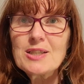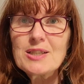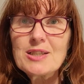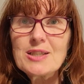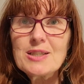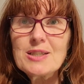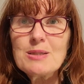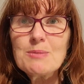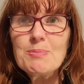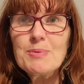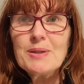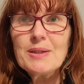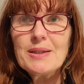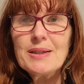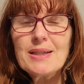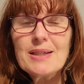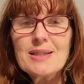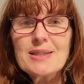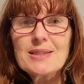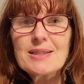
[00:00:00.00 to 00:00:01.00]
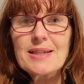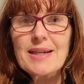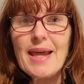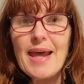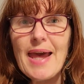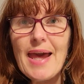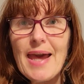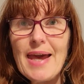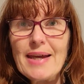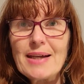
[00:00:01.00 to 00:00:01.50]
Discipline is an
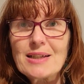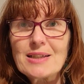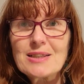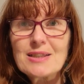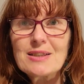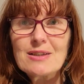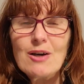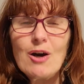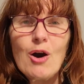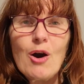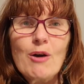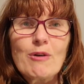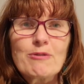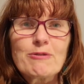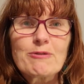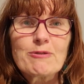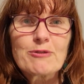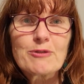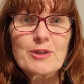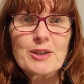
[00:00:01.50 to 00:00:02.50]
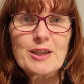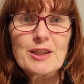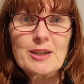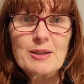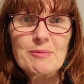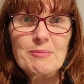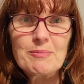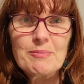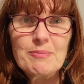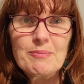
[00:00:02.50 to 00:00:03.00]
act of
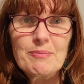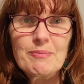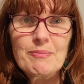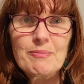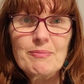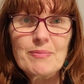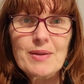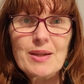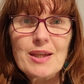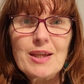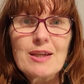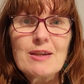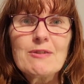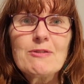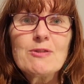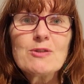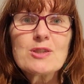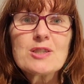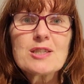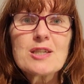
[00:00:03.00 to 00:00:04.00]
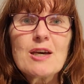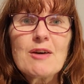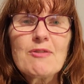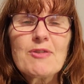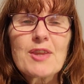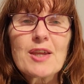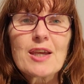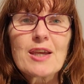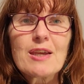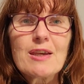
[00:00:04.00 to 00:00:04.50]
freedom. Give yourself
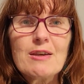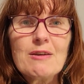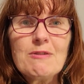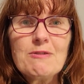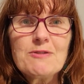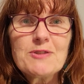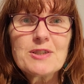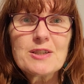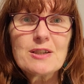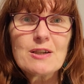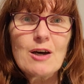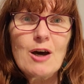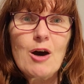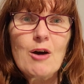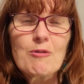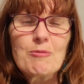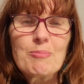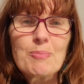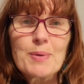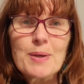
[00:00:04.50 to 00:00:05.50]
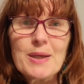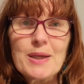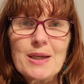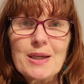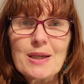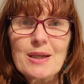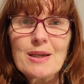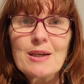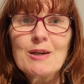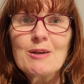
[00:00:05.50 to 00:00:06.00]
the gift of
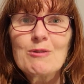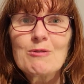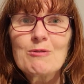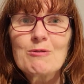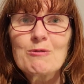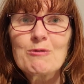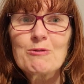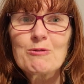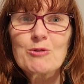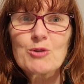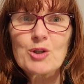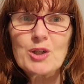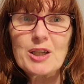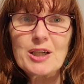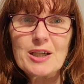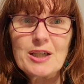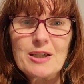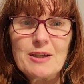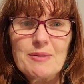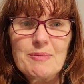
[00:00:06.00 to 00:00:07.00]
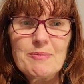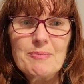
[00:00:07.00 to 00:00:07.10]
being free.